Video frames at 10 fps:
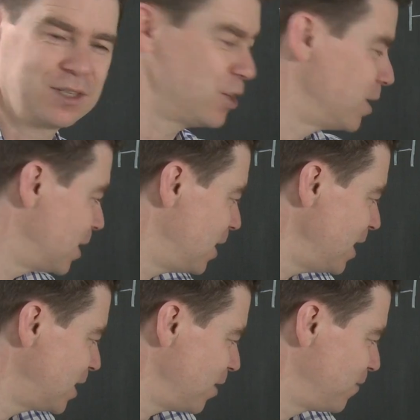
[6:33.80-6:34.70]
So there's a
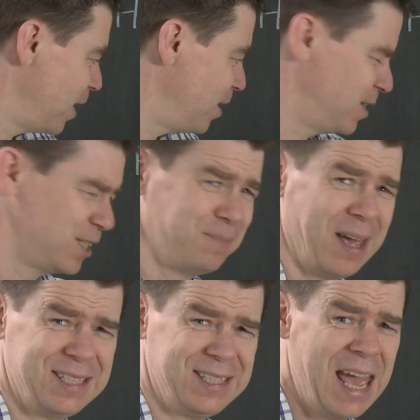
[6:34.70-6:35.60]
list of there's
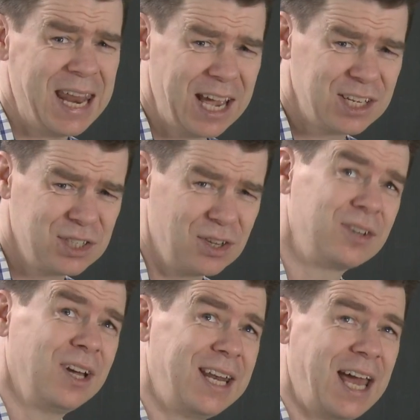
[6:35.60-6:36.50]
about 10 actions or
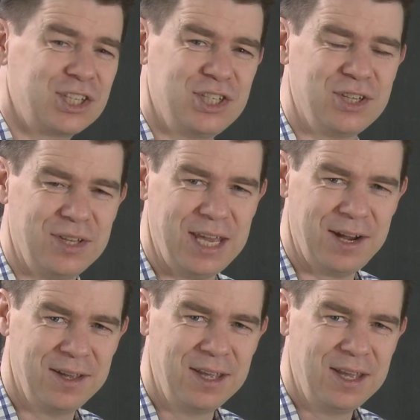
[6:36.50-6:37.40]
9 actions on
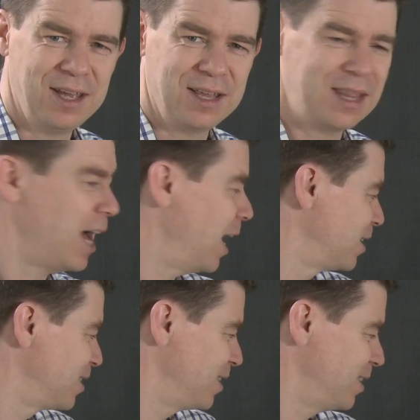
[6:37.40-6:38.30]
there
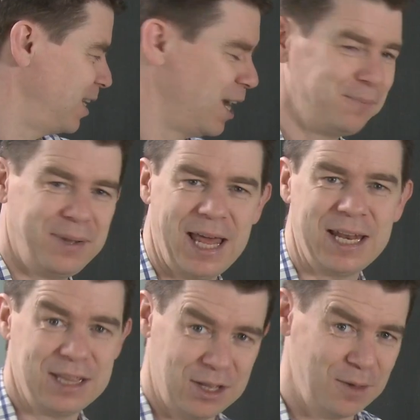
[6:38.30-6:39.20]
that I'm
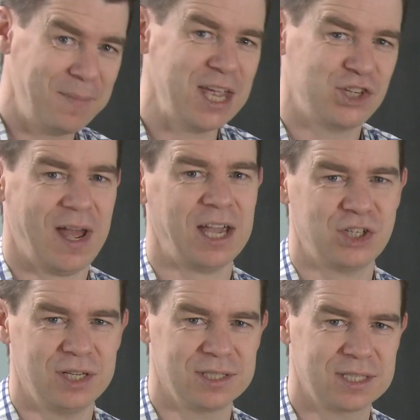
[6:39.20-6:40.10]
planning, the major
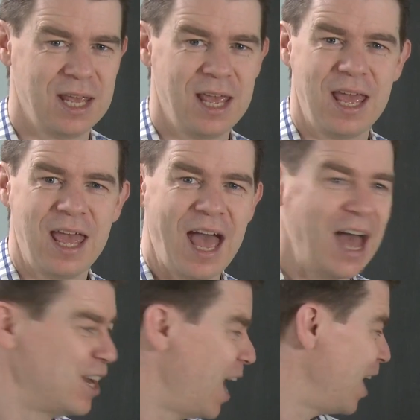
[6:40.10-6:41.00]
actions.
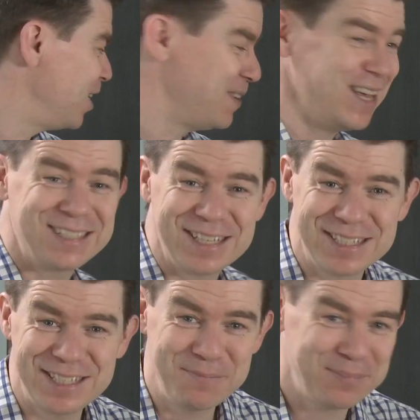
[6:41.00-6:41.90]
And it's as
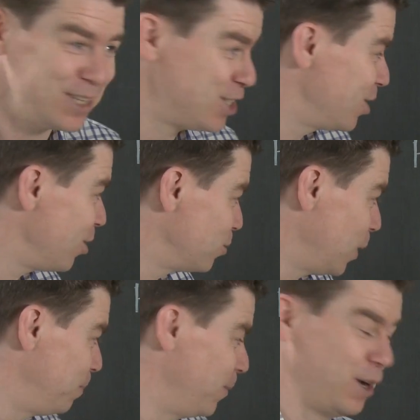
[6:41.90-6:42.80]
simple as she goes,
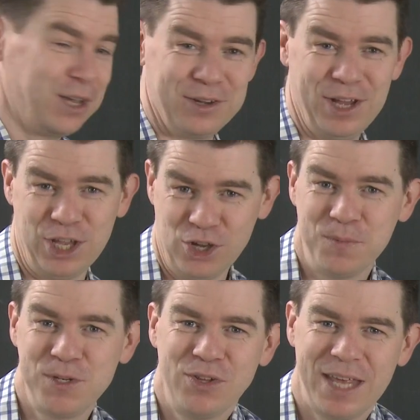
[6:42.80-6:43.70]
well, are you going
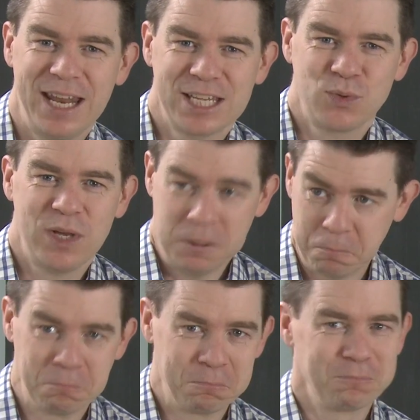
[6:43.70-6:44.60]
to be doing that next
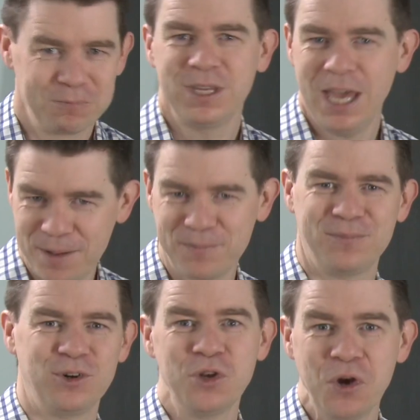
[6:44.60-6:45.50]
week? Yeah
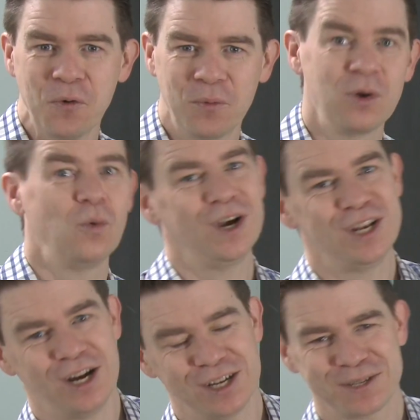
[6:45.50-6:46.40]
or no? Why
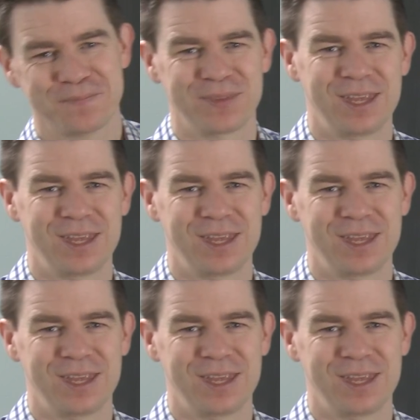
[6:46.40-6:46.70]
not?